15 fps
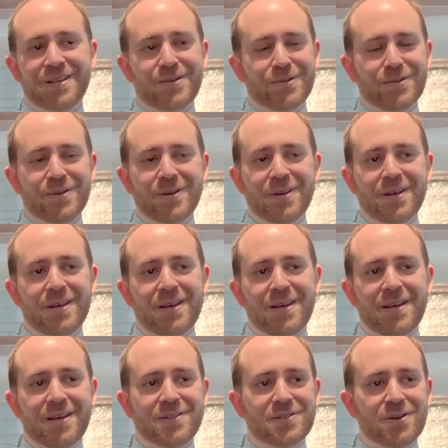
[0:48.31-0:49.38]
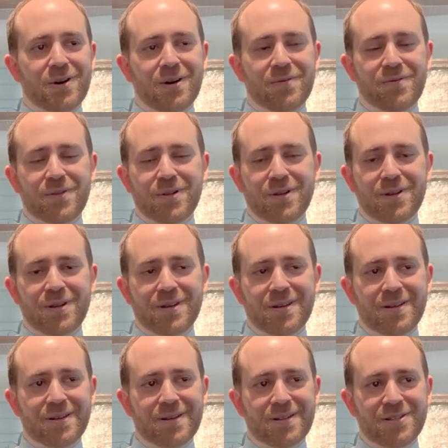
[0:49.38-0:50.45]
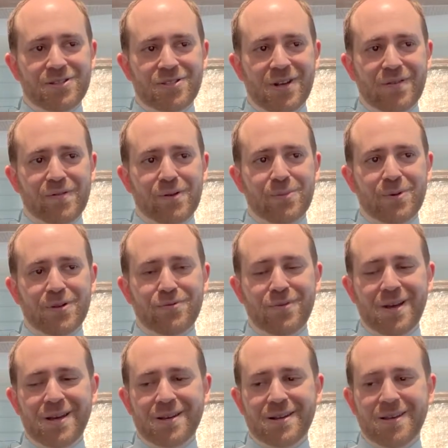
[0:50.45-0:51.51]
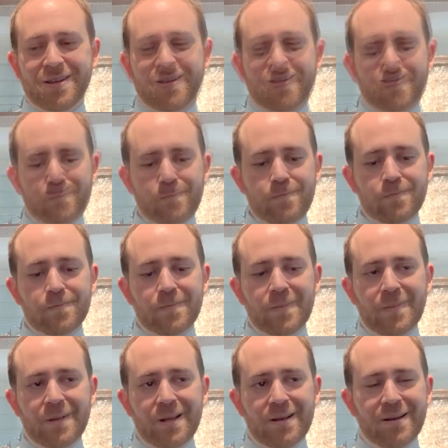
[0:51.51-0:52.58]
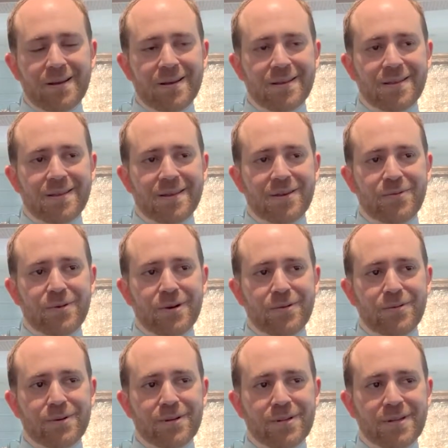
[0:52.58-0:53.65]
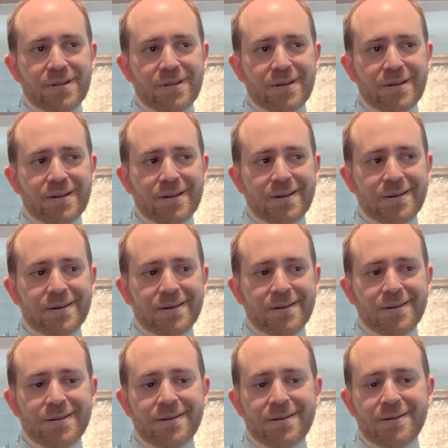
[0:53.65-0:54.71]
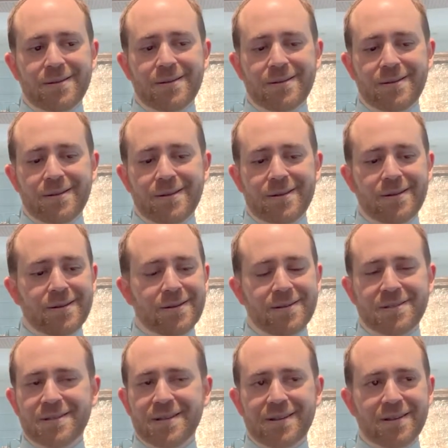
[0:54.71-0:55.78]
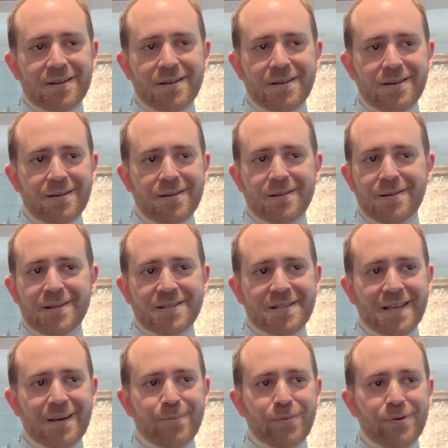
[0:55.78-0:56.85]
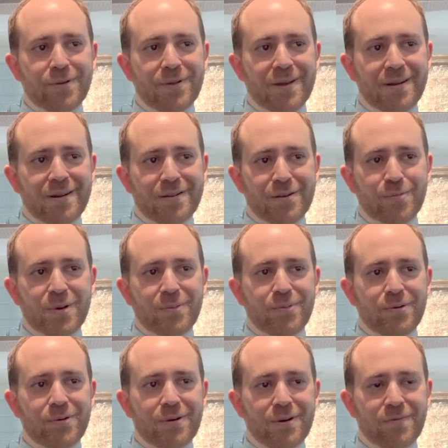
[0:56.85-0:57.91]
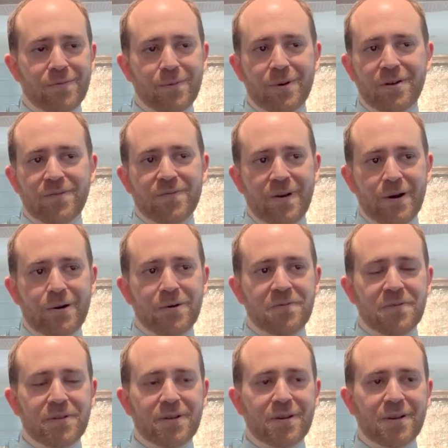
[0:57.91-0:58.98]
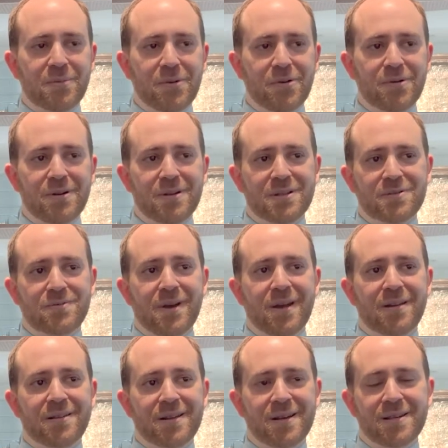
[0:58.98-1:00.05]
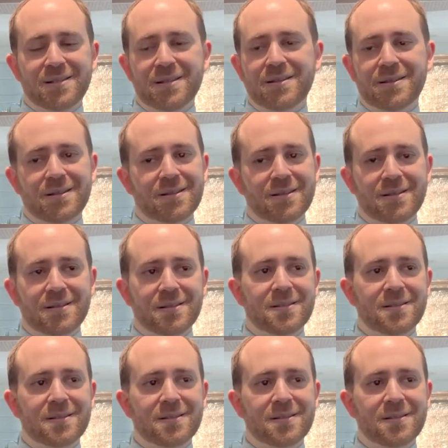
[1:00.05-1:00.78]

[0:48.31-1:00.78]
how it's often uh, it's generally been read. I think we're really uh, uh, setting a, an example that other people uh, want to follow for their communities, recognizing that this